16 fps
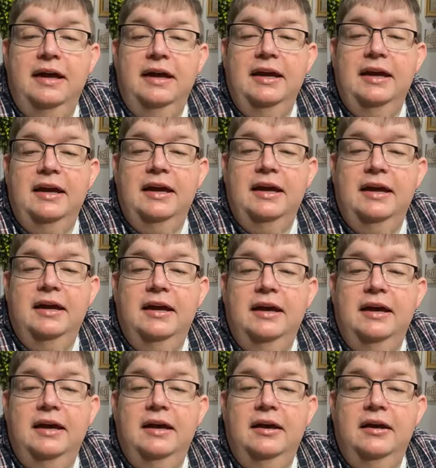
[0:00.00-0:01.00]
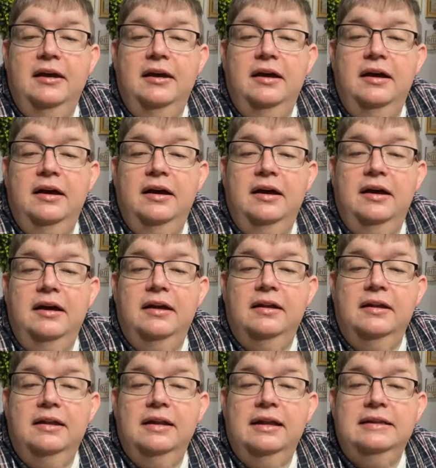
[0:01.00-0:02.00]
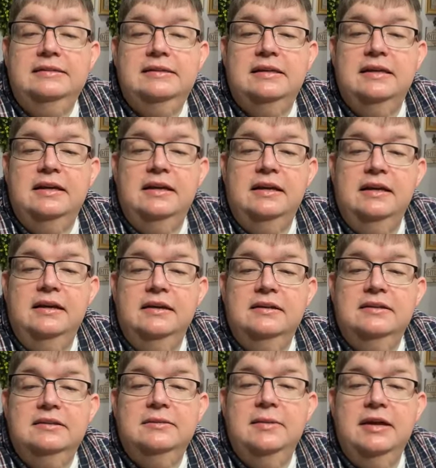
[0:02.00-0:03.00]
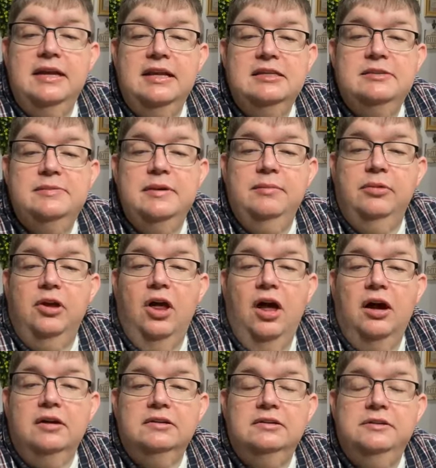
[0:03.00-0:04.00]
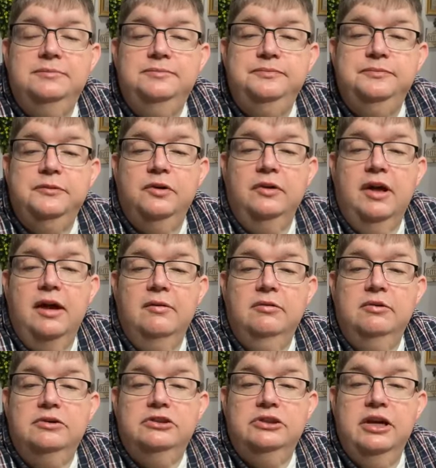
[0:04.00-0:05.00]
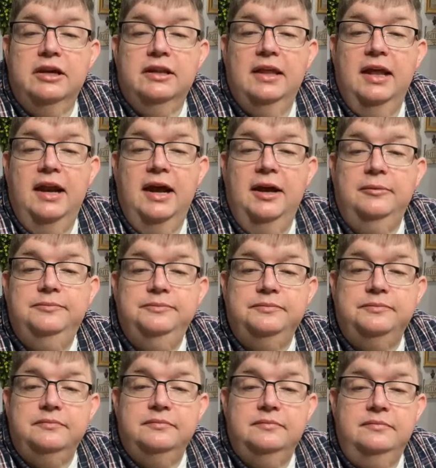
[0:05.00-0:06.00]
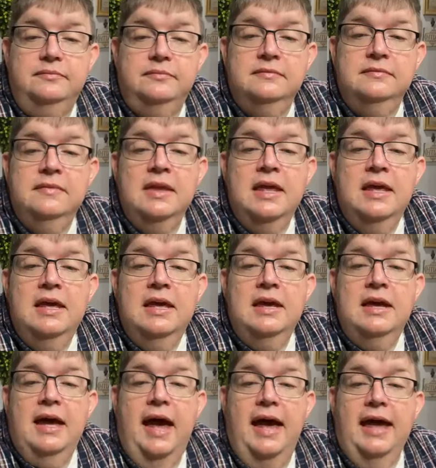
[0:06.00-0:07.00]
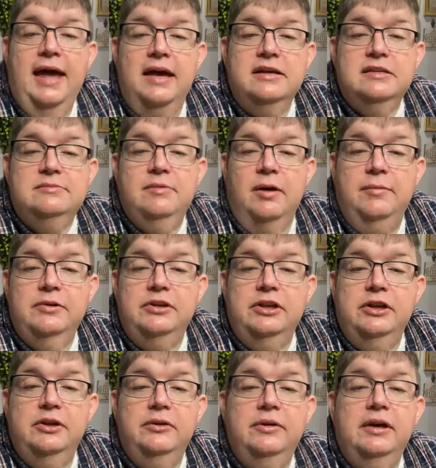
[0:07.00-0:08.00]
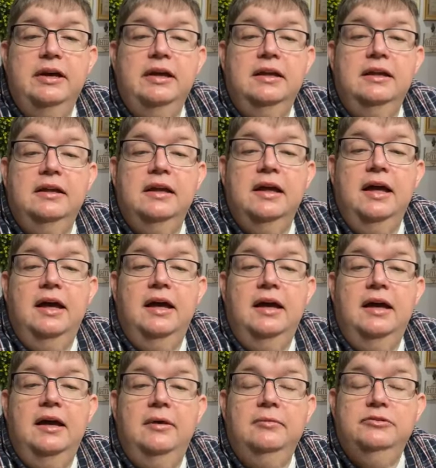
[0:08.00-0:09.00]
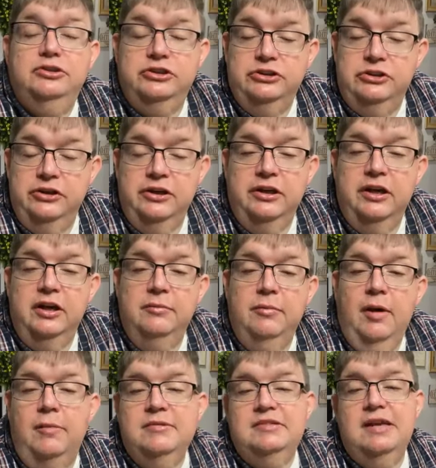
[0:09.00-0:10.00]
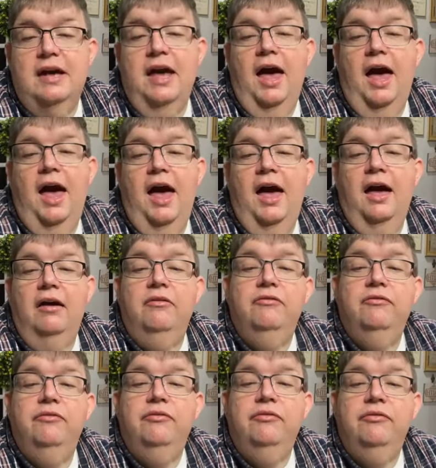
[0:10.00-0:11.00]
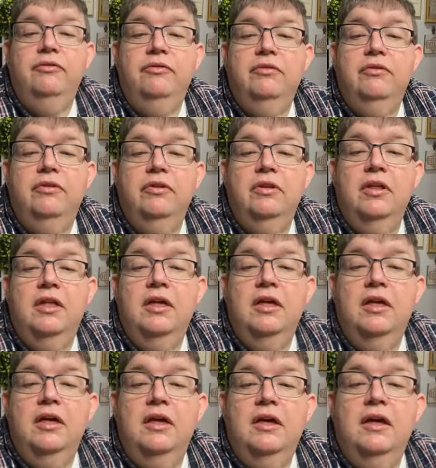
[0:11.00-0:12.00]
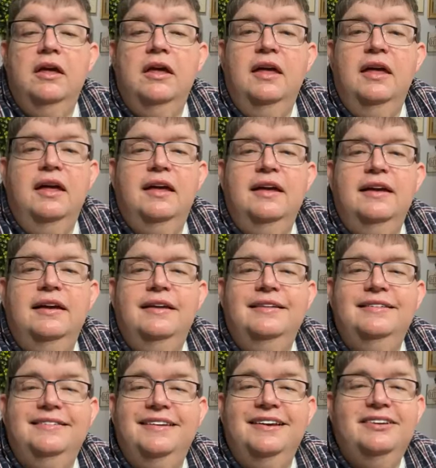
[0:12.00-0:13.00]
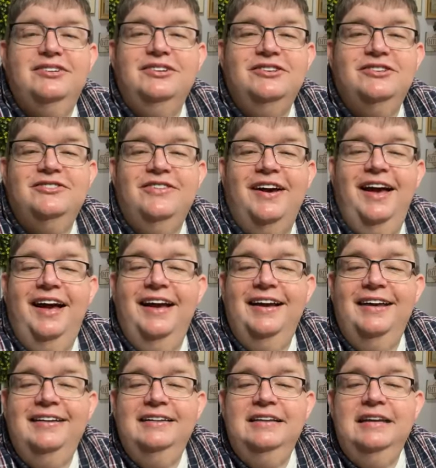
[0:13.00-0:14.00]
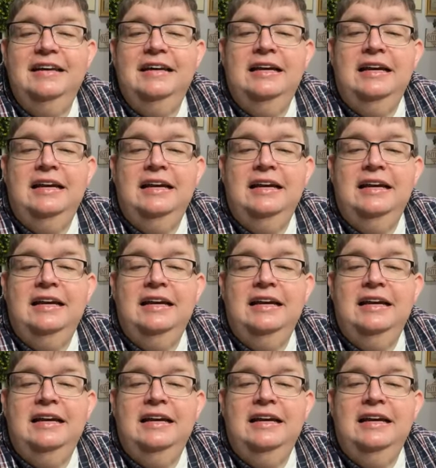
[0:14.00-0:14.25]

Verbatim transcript: Hey, uh, Lisa, somebody needs to be blocked. Okay, we'll check that out. Hey, how's Mama doing? Uh, she's doing good. Mama, say hi. Hello, everybody. Say she's fine.